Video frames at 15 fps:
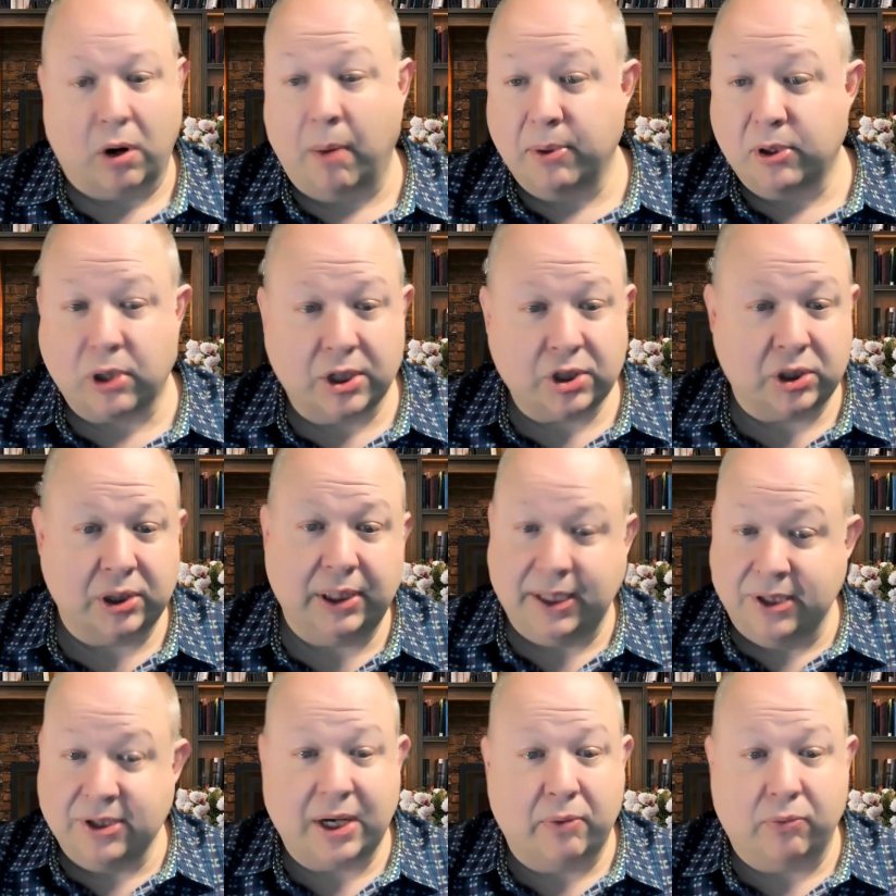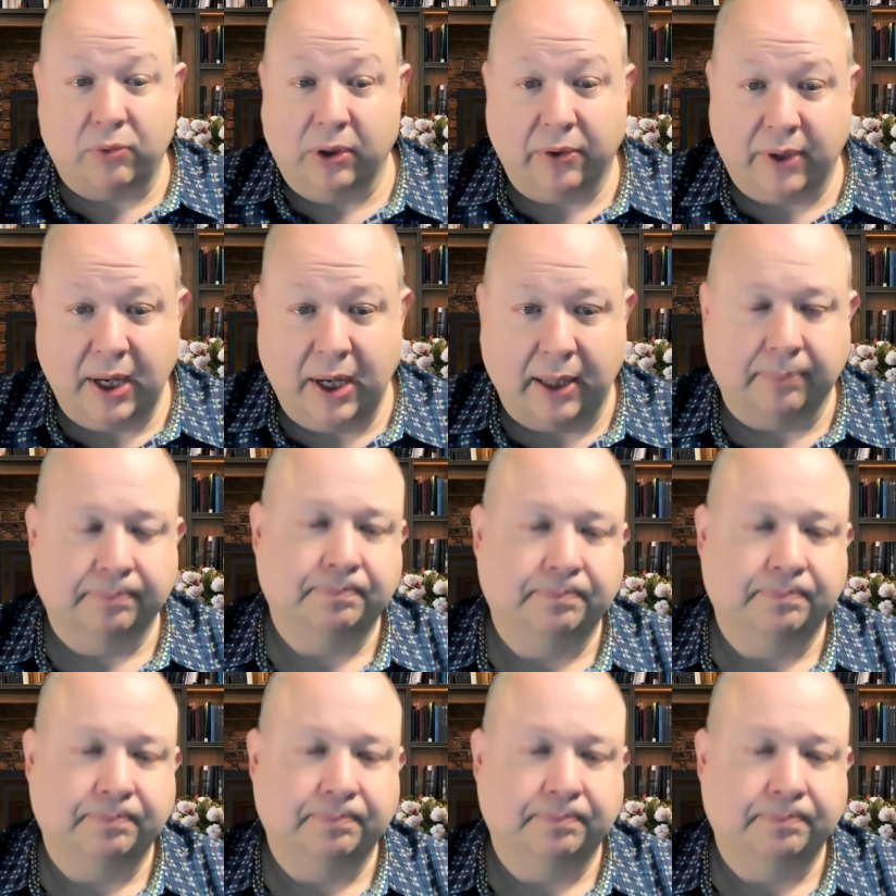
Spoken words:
arbitraging is a real thing.